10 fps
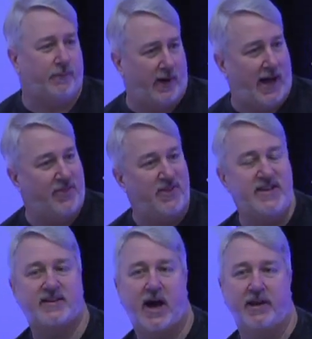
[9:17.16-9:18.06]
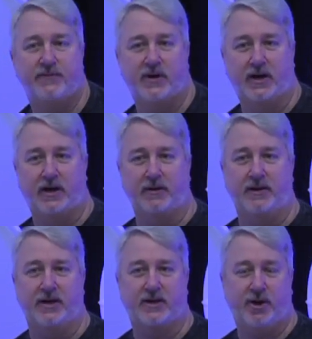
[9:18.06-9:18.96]
behind these kind of uh,
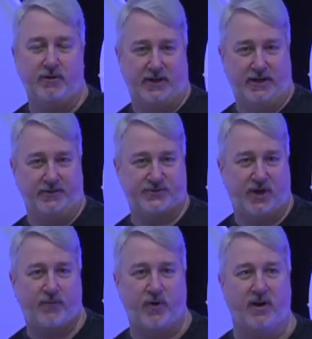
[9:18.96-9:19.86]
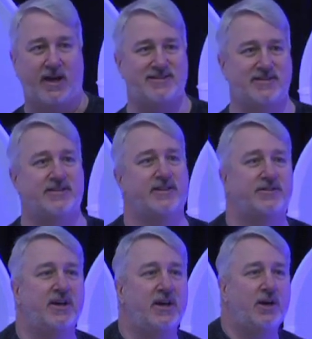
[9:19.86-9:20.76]
uh, uh software
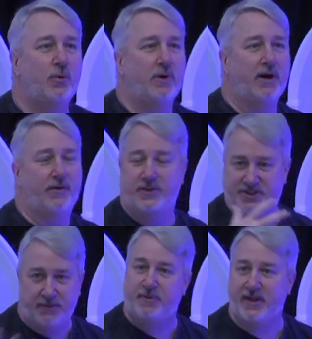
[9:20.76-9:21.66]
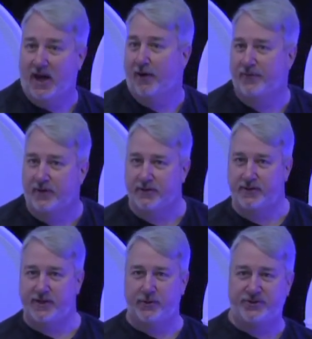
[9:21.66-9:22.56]
licenses, uh, the GPL, the
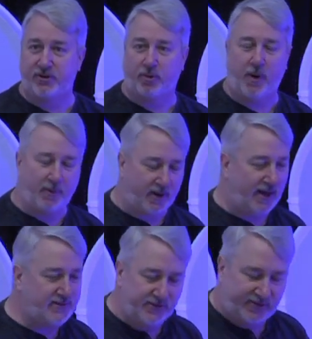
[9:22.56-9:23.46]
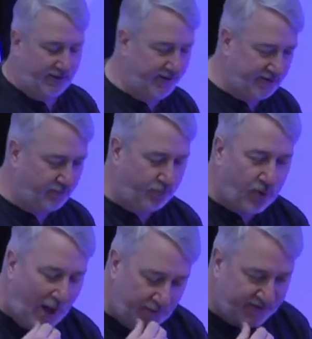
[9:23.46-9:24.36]
you know, general public license is a
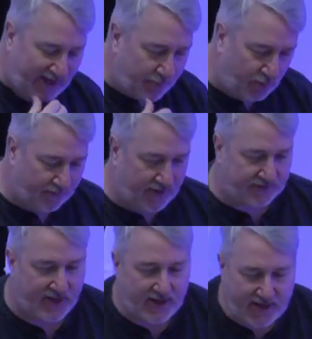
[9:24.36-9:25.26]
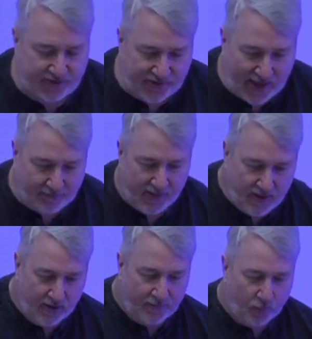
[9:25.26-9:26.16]
prime example of this, is that
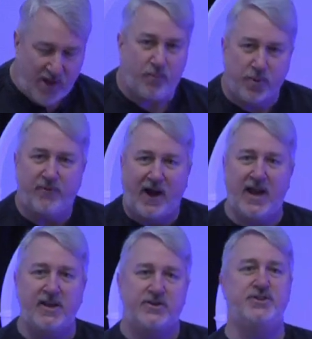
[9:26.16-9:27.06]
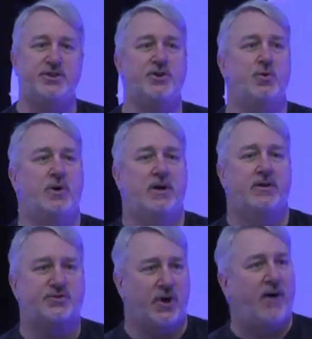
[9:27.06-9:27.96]
we are providing to you
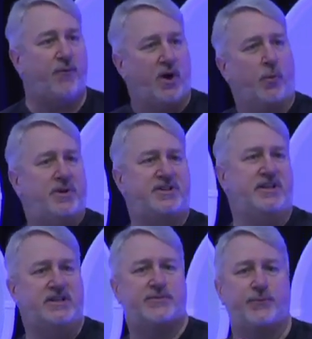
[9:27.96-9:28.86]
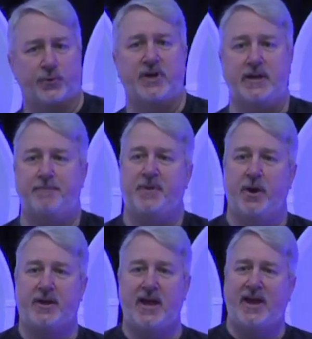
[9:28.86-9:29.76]
software which is free,
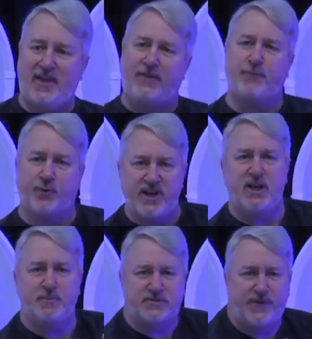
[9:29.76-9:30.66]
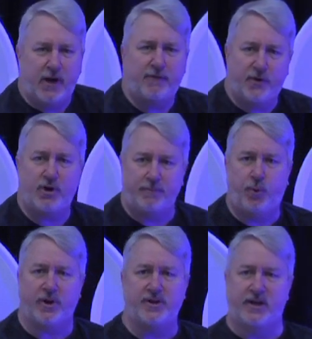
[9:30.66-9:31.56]
okay? And that freedom is very, very
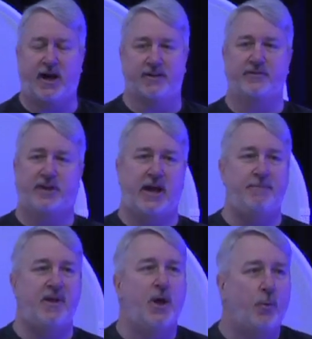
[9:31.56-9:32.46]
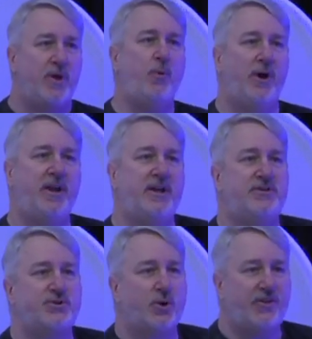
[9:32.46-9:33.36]
important to us, okay? We want to
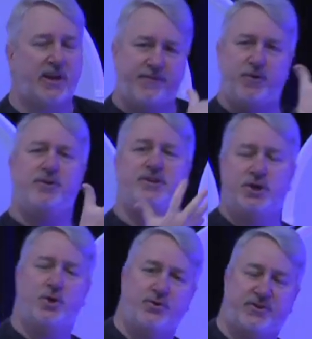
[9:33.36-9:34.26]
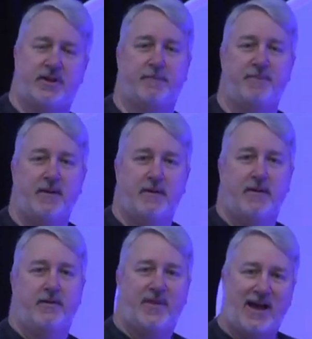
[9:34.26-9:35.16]
ensure that if you're using
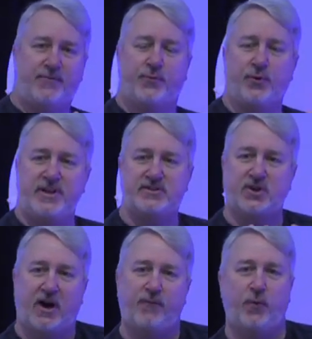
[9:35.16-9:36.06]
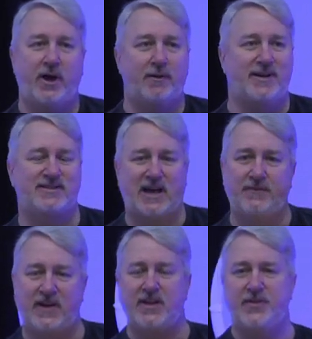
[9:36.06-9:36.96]
that free software inside
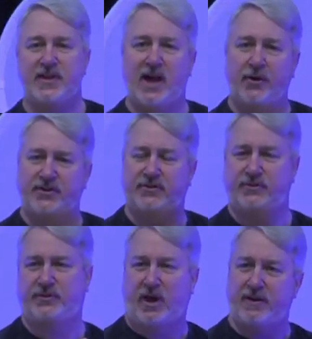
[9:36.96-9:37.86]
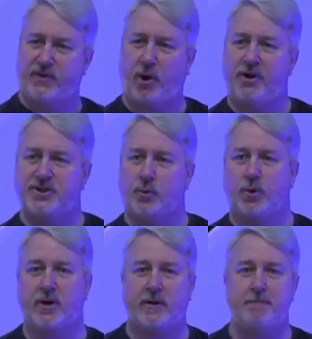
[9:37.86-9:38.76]
of anything else inside of a larger
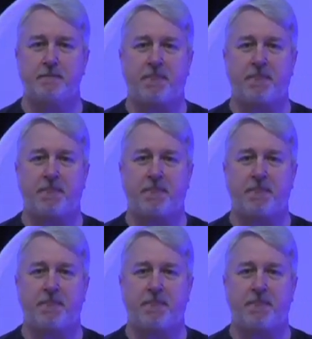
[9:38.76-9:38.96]
work